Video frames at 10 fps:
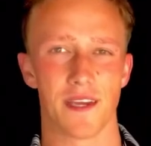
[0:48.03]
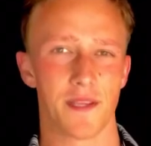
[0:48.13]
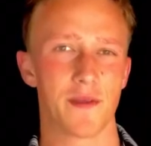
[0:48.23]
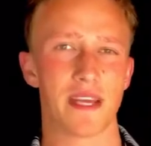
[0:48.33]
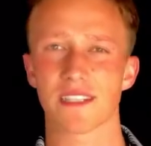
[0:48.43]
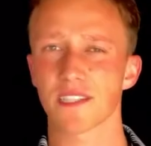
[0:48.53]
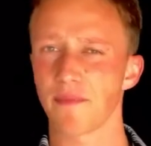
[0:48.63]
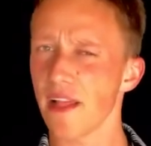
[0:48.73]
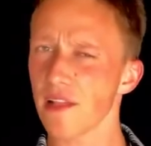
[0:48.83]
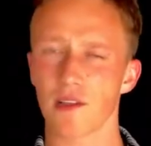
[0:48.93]
You can
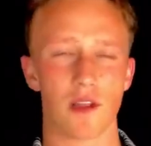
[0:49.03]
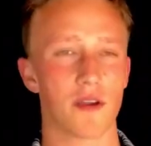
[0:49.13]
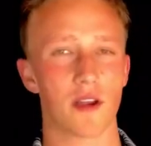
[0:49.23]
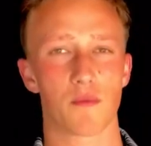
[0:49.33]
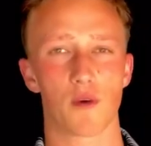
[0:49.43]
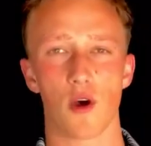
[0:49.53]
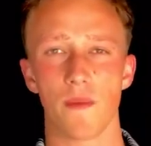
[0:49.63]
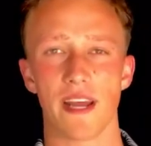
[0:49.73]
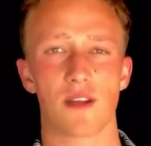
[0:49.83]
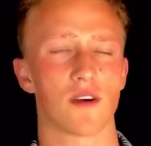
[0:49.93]
smell chlorine or
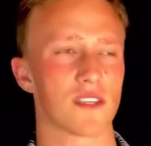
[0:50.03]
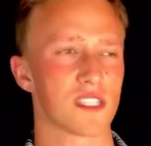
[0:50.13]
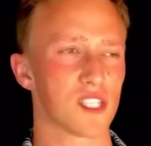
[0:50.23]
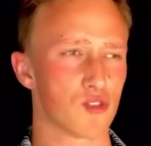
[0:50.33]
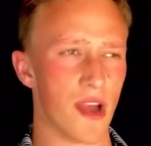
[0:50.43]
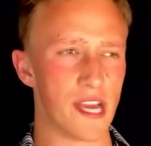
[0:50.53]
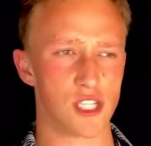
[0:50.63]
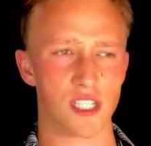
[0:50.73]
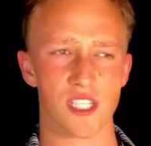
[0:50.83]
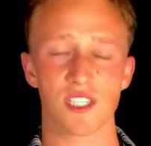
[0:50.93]
bromine at
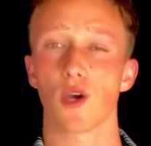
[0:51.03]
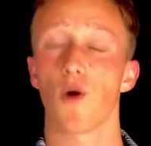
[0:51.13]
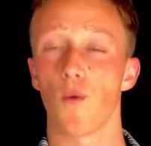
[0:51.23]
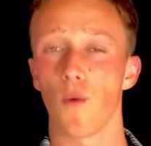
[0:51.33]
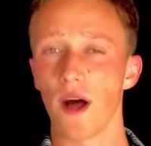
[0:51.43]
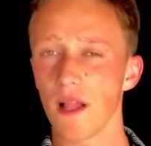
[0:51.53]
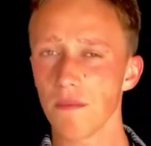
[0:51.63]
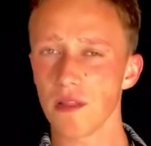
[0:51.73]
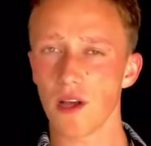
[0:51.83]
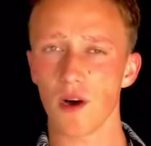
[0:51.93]
concentrations well
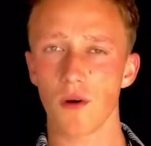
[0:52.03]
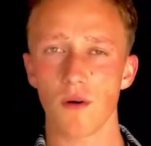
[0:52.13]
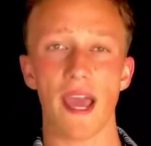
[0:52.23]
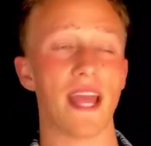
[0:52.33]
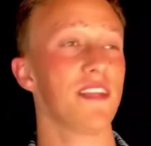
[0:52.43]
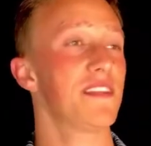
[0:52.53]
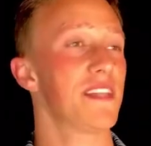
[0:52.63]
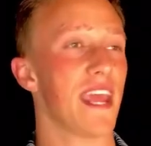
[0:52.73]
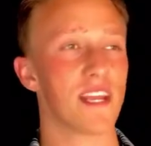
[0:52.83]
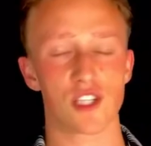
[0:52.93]
below any
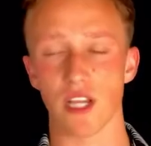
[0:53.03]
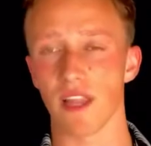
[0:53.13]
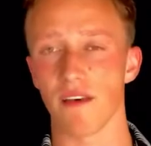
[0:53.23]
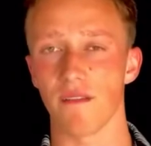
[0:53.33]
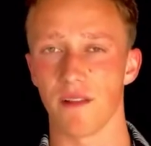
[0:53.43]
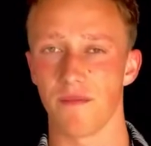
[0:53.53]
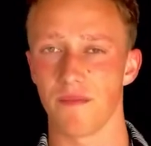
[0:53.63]
danger level.